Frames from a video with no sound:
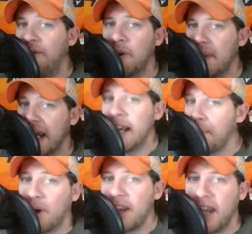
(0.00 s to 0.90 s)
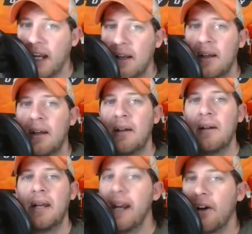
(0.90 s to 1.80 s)
from any breathing
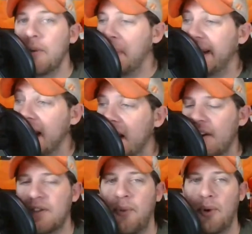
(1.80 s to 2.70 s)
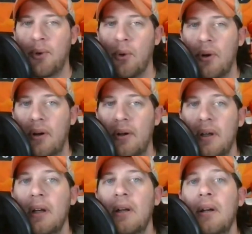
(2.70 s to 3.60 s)
here at the beginning of this fourth quarter.
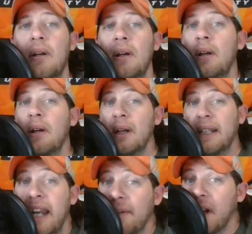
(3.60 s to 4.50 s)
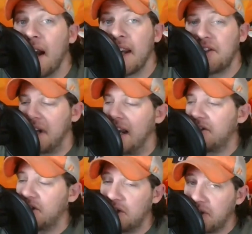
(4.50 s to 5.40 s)
Give Gundy a
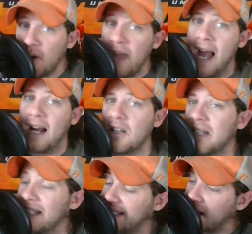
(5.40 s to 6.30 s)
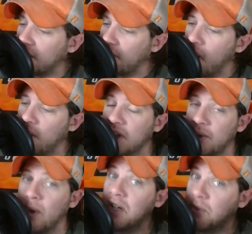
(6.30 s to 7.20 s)
chance to do that because he did grow in
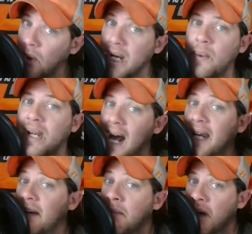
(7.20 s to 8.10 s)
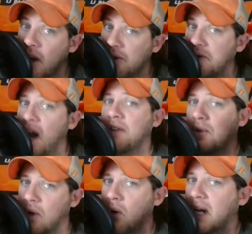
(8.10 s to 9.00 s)
2020. We got to give him another shot to
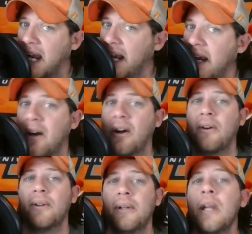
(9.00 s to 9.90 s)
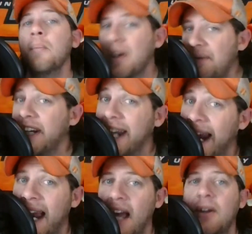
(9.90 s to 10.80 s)
grow again here. But if he
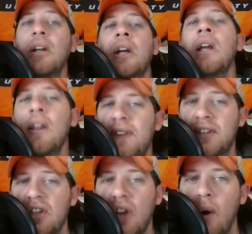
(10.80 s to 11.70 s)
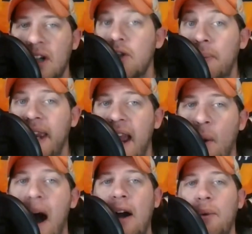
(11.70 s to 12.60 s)
can, this is going to be a
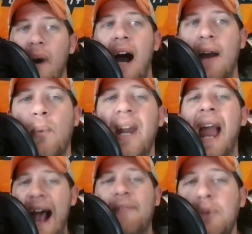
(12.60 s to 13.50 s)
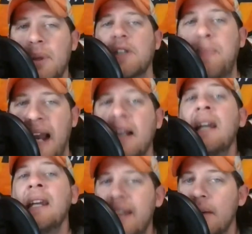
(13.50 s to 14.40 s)
wild ride. We have to expect
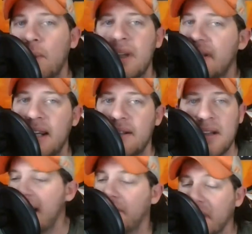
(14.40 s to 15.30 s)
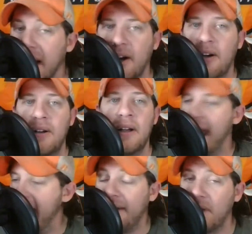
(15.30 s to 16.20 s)
10-win seasons every year,
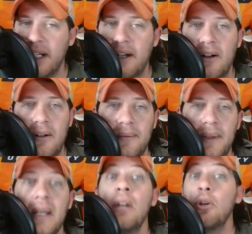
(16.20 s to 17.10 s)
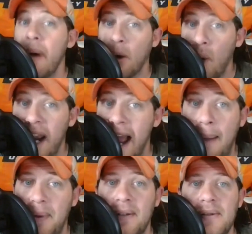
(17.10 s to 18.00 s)
no matter what
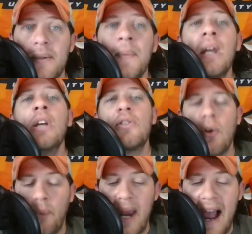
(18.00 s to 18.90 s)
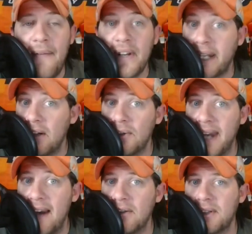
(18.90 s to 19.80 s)
happens. So if we have the Kendal
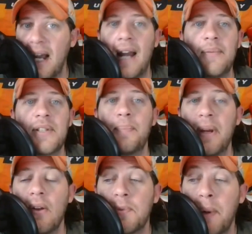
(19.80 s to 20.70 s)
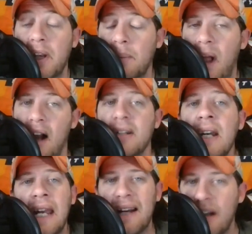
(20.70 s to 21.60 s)
Daniels types to be those building blocks
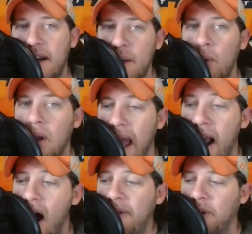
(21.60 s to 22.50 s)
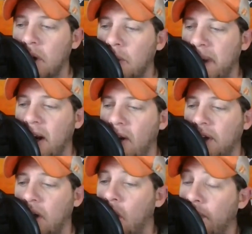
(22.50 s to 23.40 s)
and Gundy will lay off a little bit on the
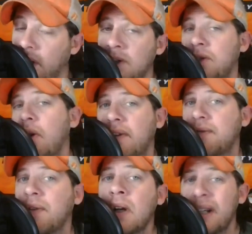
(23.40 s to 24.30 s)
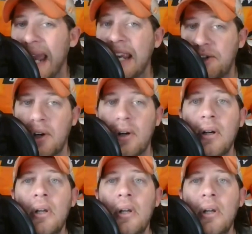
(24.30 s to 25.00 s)
over-conservative nature,